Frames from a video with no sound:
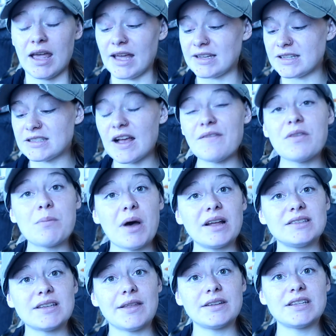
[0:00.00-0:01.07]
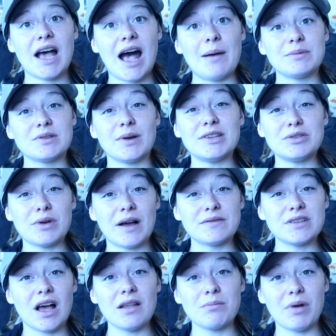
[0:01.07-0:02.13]
It does have the buttons on the top, so I do have
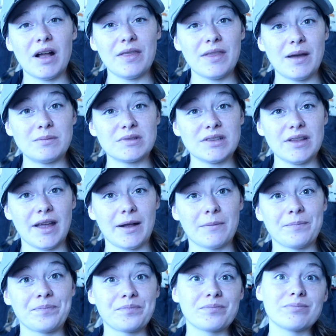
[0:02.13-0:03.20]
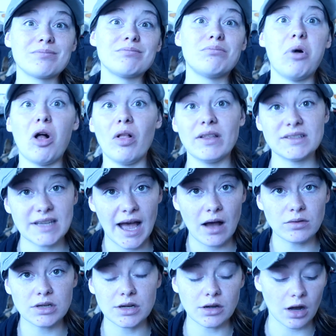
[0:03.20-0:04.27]
to unbutton them to like pull it
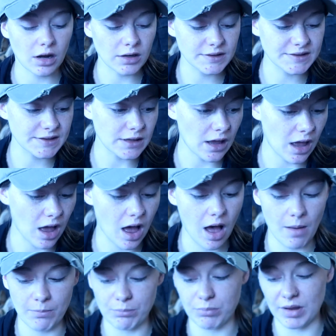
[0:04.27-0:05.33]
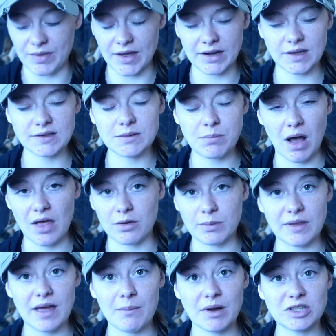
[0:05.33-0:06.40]
down to nurse, um, but that doesn't bother
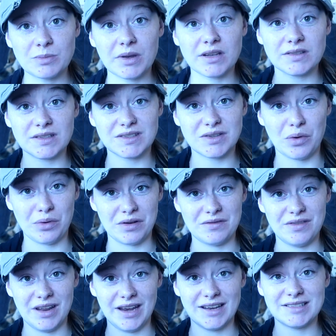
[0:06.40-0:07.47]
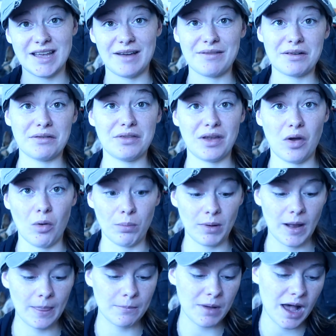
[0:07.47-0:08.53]
me that much because it's so convenient to have everything
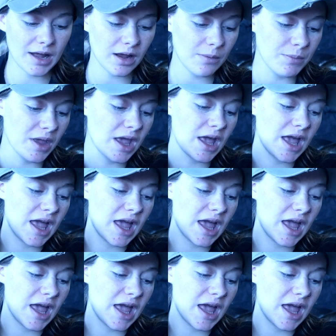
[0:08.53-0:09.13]
open on the bottom.